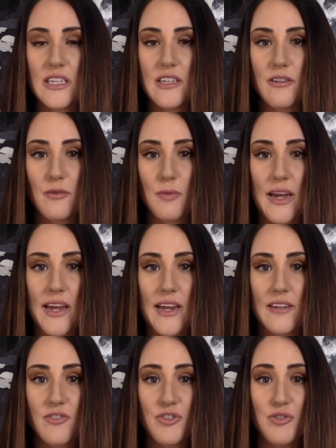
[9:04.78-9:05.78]
needed a way
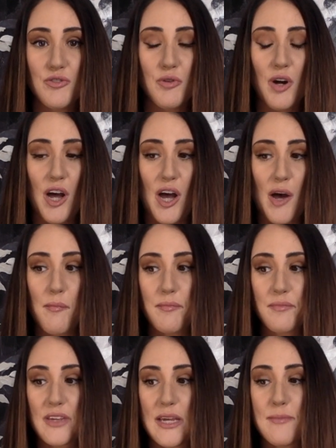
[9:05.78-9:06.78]
to
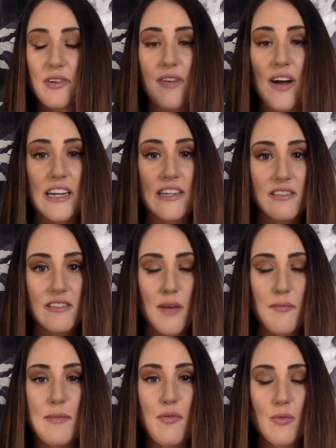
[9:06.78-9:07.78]
keep their finances
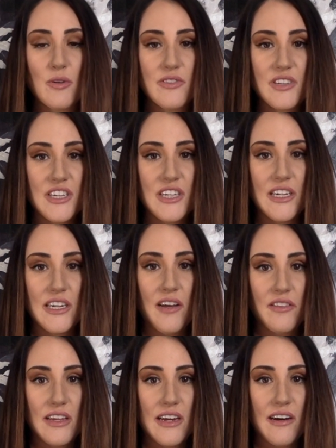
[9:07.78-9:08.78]
up. People weren't seeking
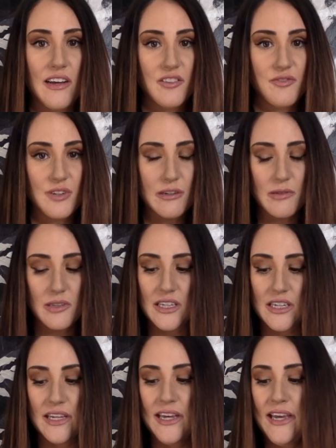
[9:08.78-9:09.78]
health care as
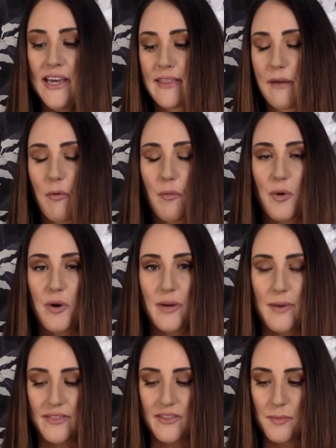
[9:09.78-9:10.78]
frequently. They were worried
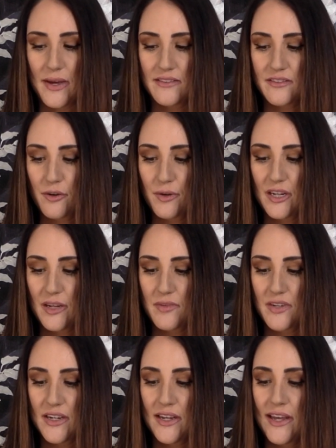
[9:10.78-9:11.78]
about their beds going
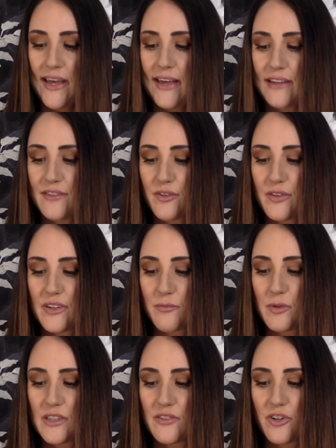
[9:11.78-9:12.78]
empty, and so they
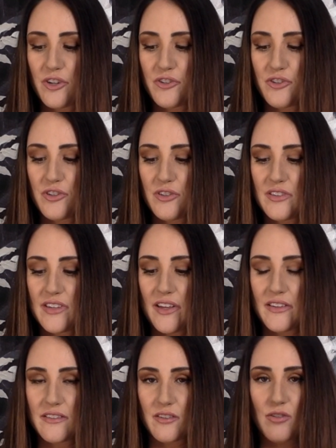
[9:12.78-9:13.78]
really started to sell
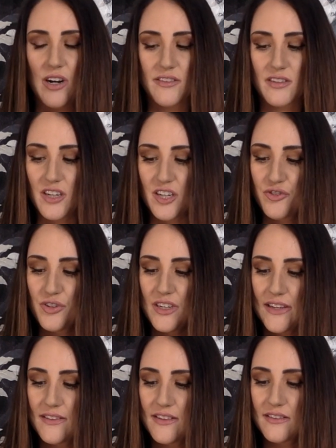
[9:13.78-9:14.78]
these across the
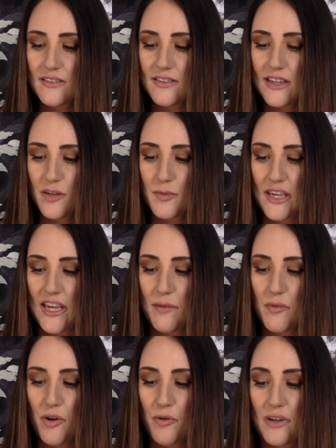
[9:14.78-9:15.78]
country, and this later
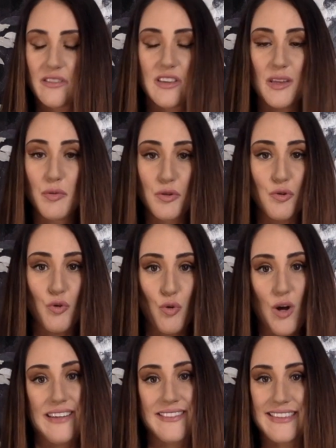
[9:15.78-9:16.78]
became known as the Blue
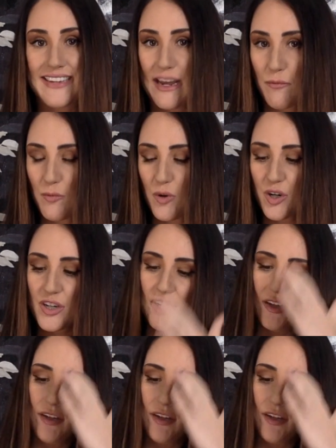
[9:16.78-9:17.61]
Cross Network.